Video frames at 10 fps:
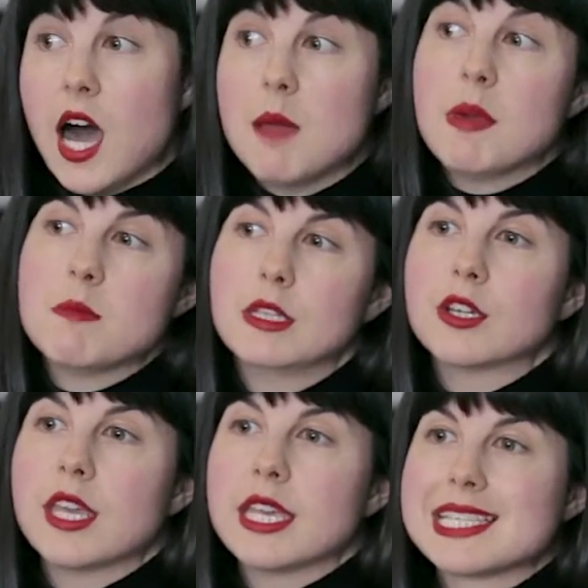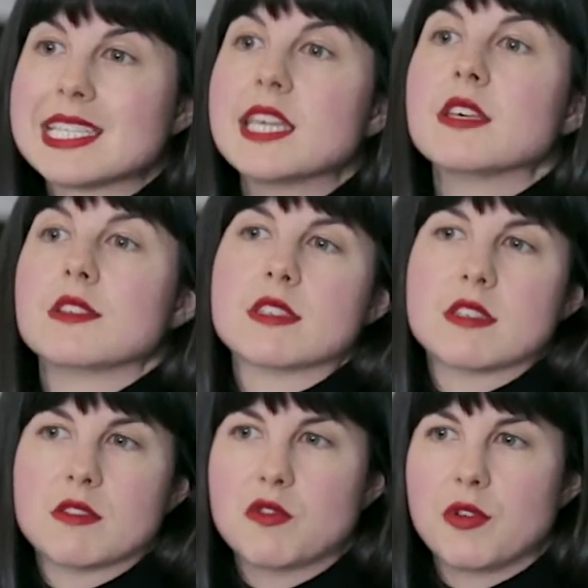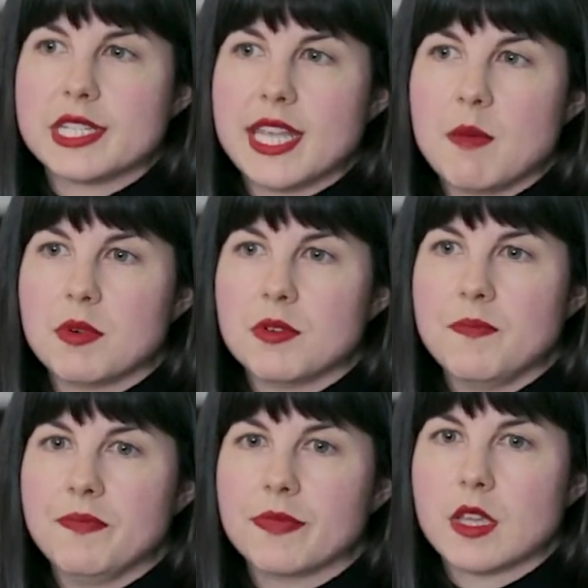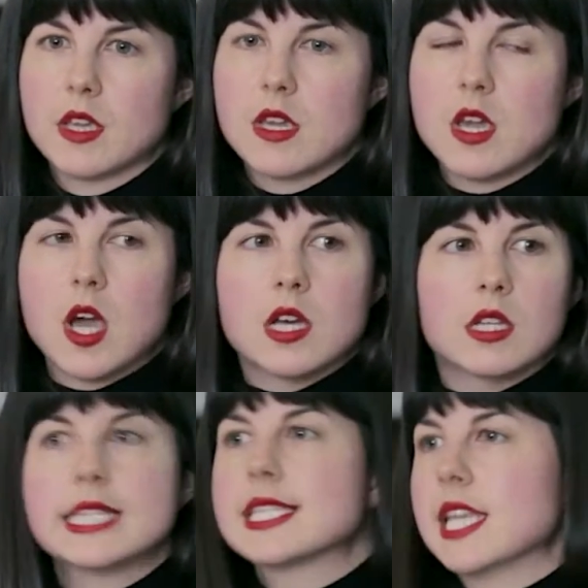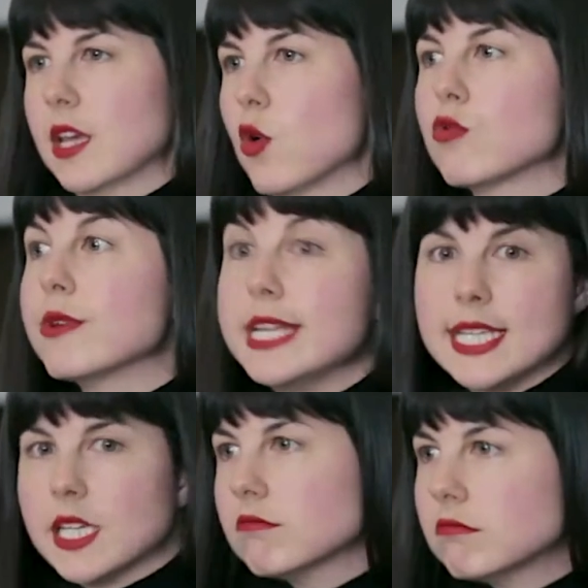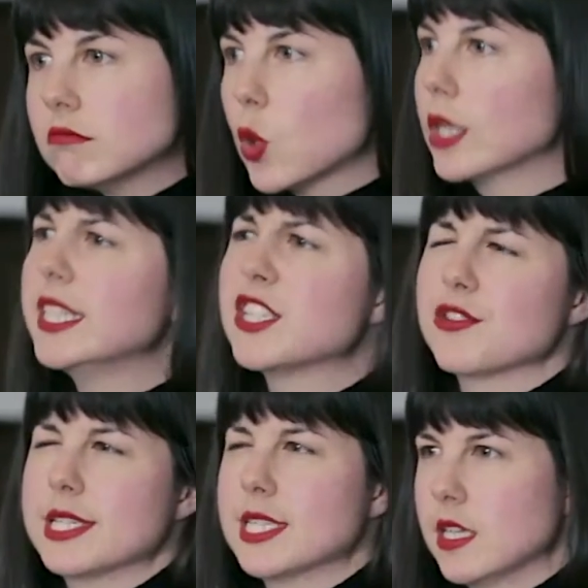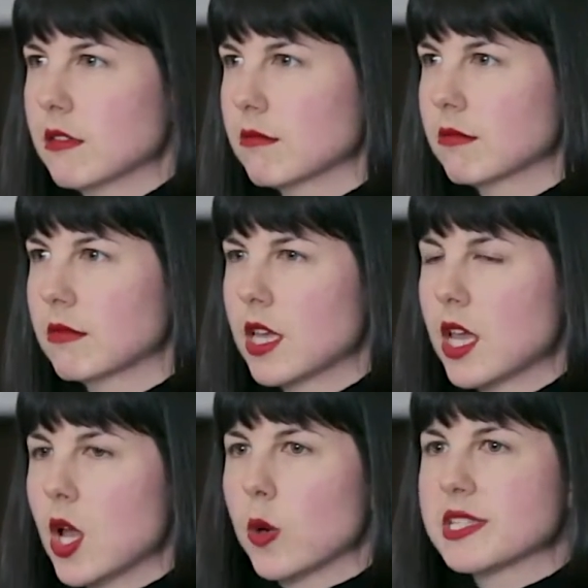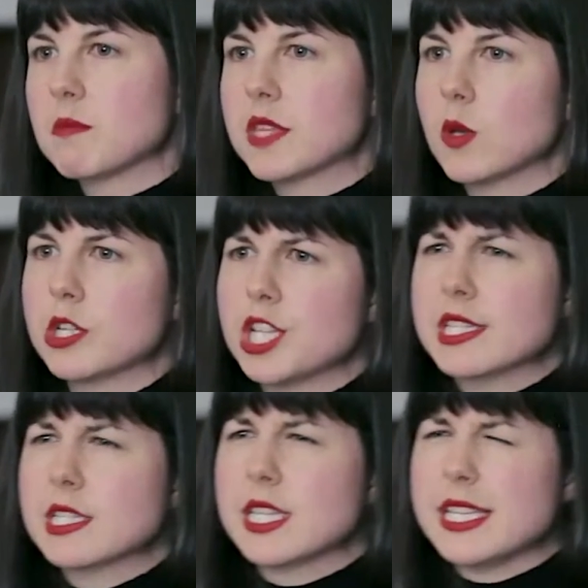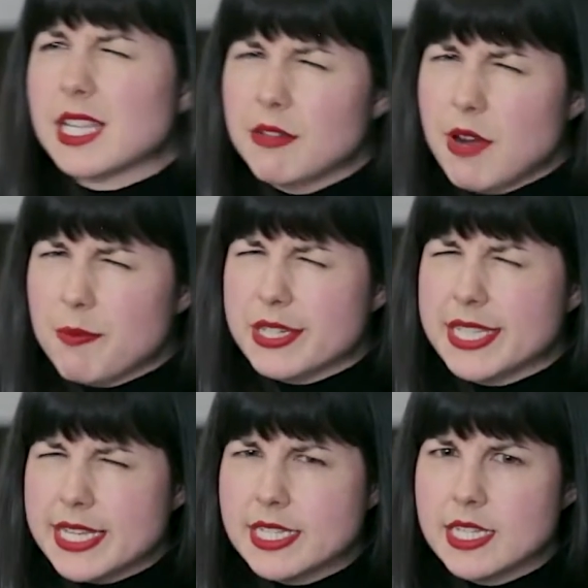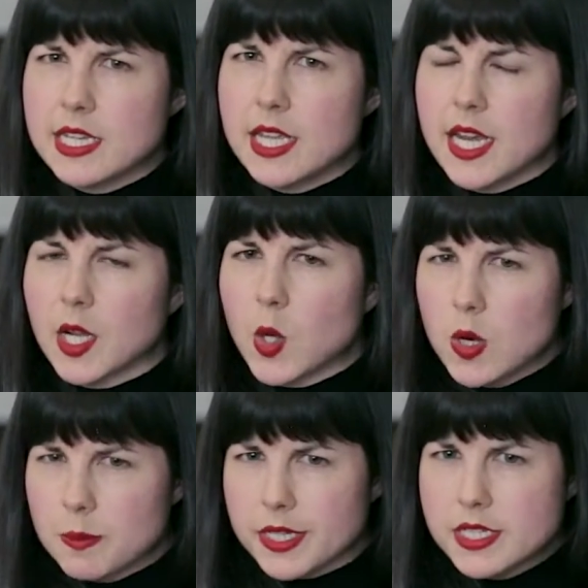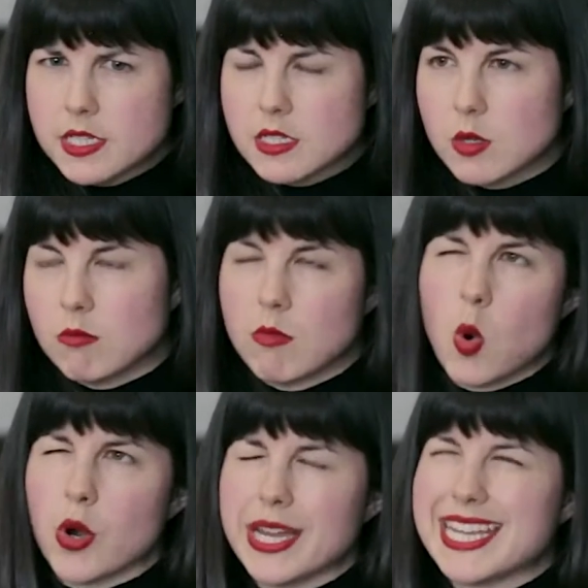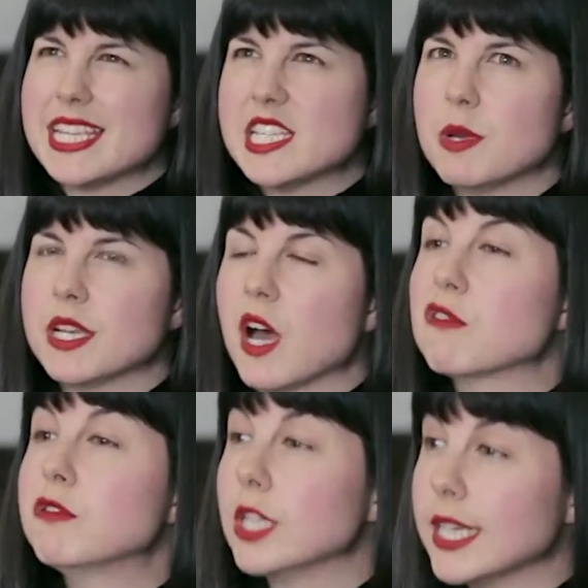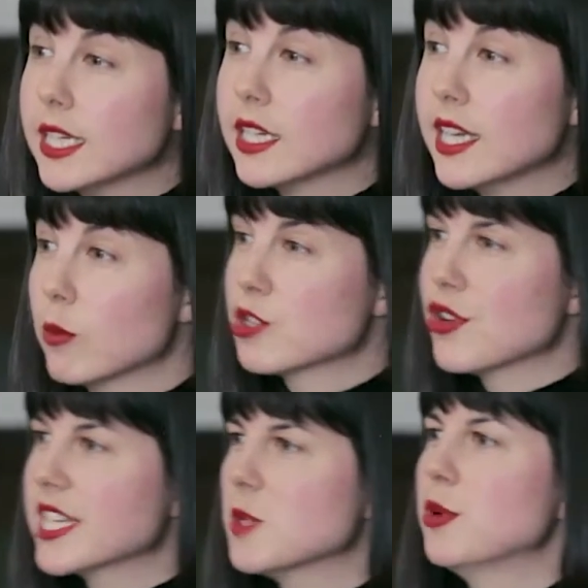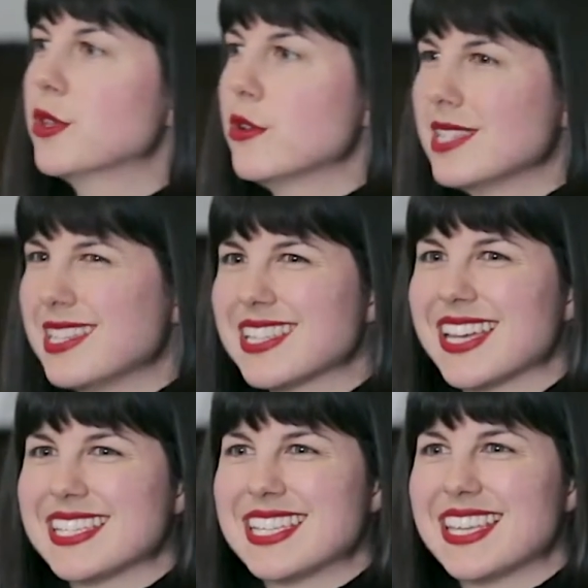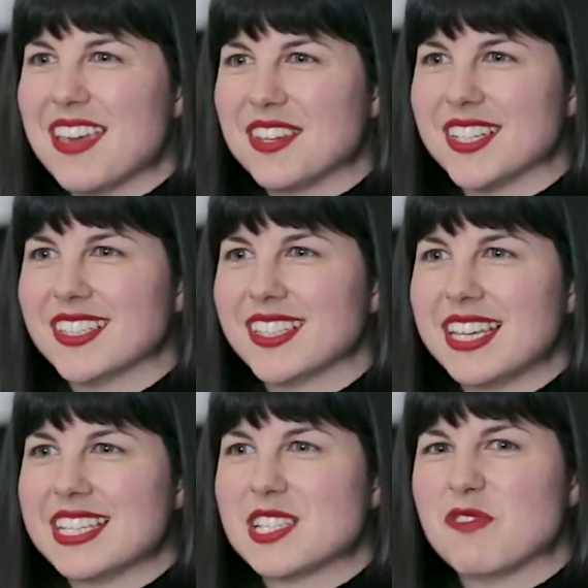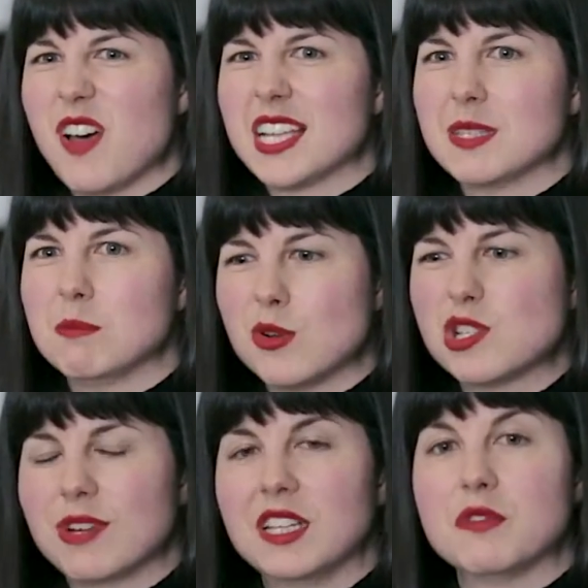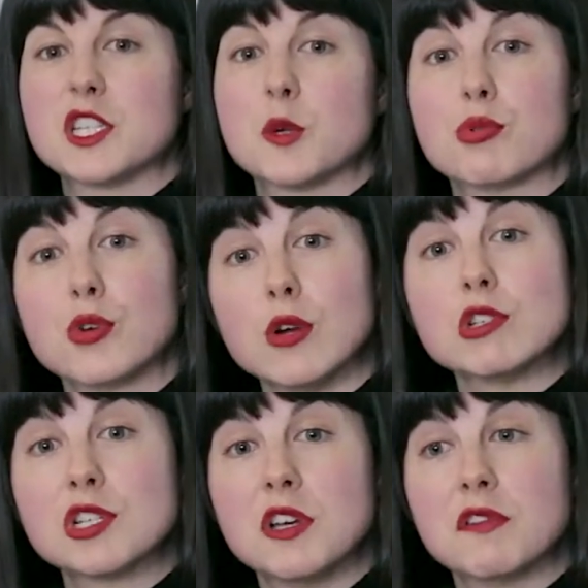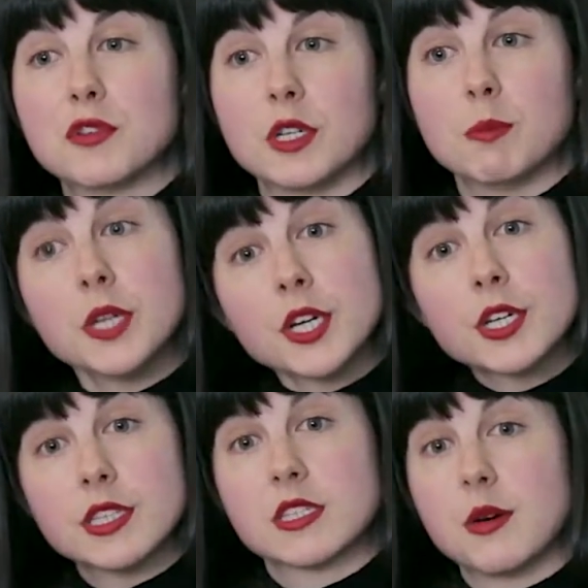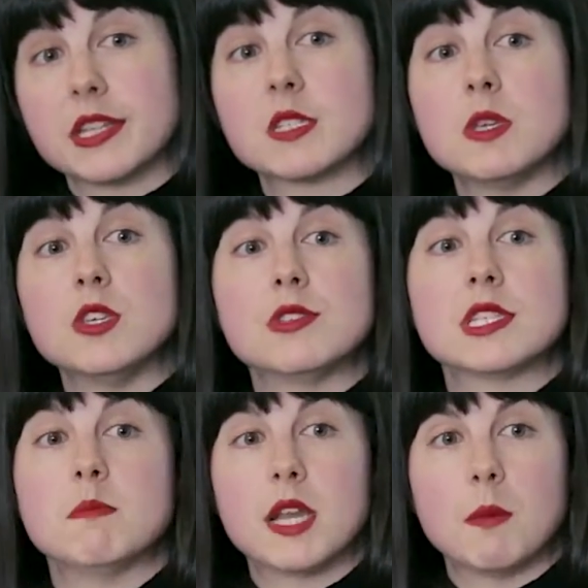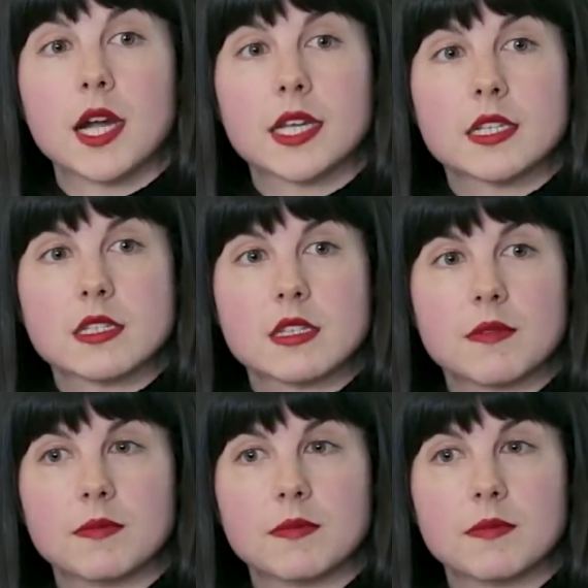I might be looking at skills, for example, listening or reading, or literacy, or something which isn't easily represented in a corpus, or it is but not fully. And we're trying to put those insights together to find the most relevant approach for a book that's going to be used in many markets.